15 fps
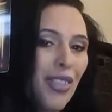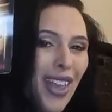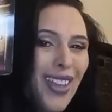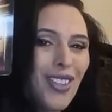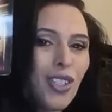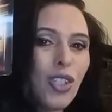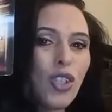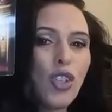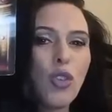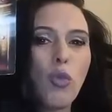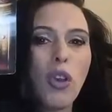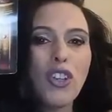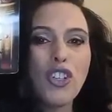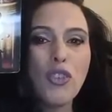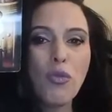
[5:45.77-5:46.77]
that
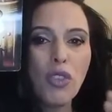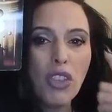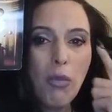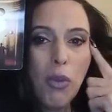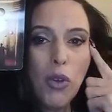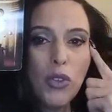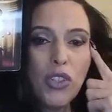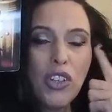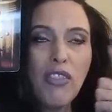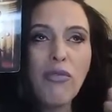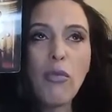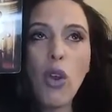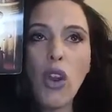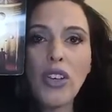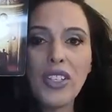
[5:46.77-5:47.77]
situation with the positive
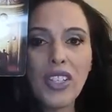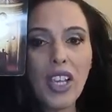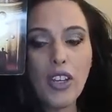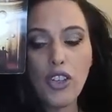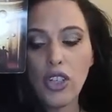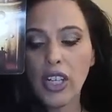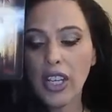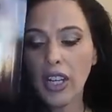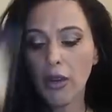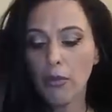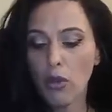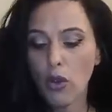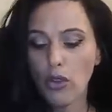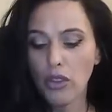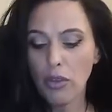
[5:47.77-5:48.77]
mind is actually going to
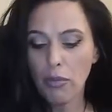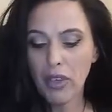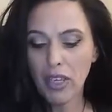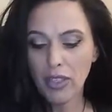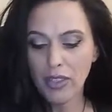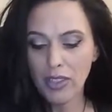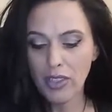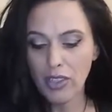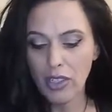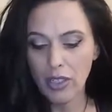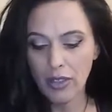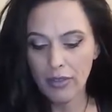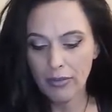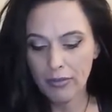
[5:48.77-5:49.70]
bode the best.